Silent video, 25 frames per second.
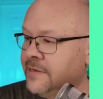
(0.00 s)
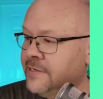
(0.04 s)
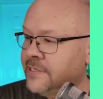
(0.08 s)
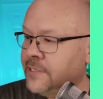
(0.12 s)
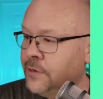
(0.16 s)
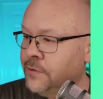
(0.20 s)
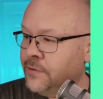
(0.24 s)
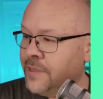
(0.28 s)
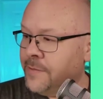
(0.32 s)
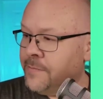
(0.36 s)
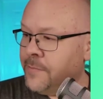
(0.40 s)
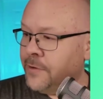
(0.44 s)

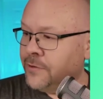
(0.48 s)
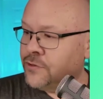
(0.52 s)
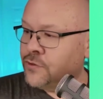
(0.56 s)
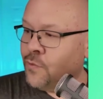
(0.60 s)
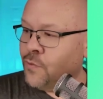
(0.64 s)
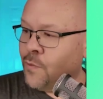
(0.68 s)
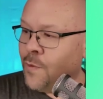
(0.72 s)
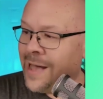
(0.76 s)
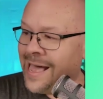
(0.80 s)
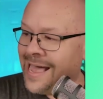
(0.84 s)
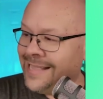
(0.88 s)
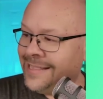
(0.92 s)
So the
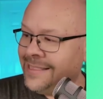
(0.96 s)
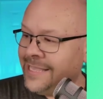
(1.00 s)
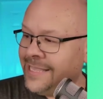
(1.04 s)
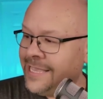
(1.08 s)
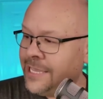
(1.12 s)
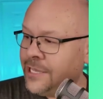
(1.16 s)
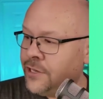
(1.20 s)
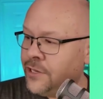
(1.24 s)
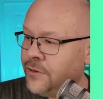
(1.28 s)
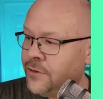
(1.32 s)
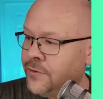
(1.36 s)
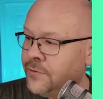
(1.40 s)
most
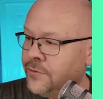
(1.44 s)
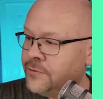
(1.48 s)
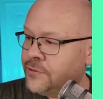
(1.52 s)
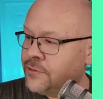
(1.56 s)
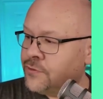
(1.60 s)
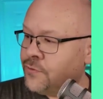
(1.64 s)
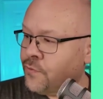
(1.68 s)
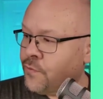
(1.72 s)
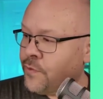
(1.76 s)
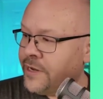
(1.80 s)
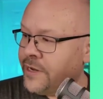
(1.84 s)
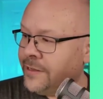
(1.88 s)
widely
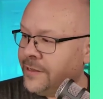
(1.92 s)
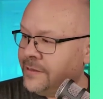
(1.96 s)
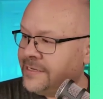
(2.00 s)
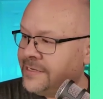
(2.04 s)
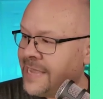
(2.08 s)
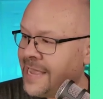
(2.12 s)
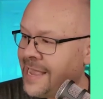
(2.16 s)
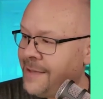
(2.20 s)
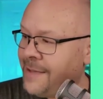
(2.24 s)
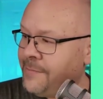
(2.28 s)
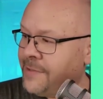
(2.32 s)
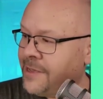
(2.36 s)
used
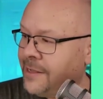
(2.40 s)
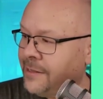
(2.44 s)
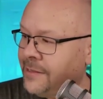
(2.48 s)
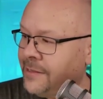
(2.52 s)
real-time